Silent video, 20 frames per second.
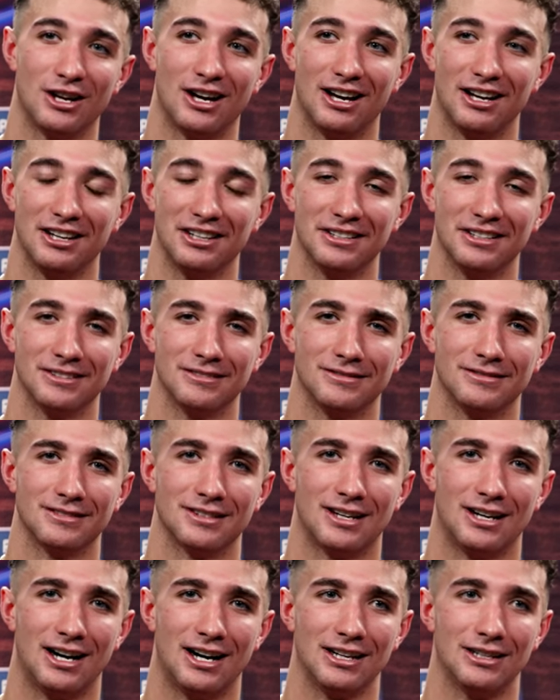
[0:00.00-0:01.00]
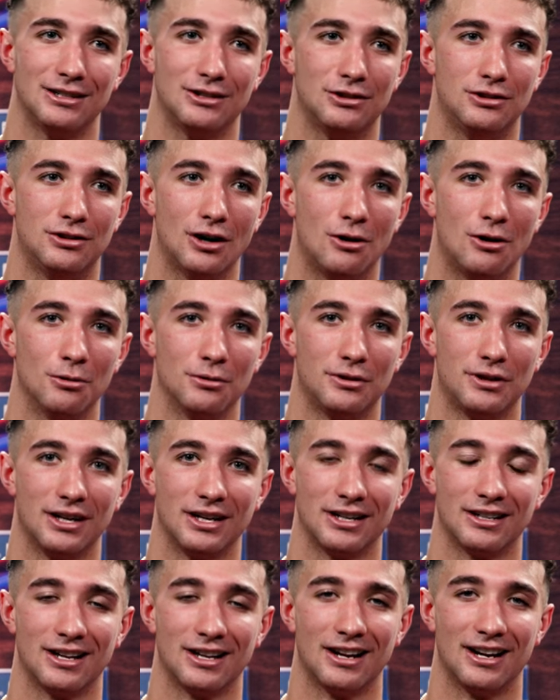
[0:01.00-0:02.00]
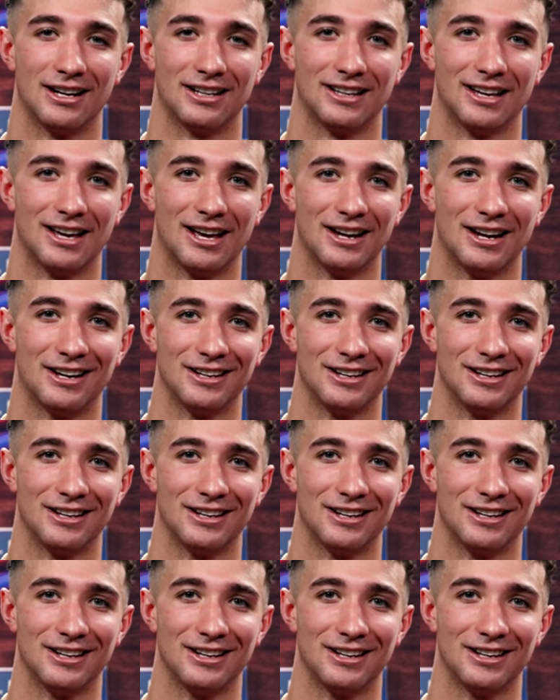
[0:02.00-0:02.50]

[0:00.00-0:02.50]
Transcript: I I don't think that I can.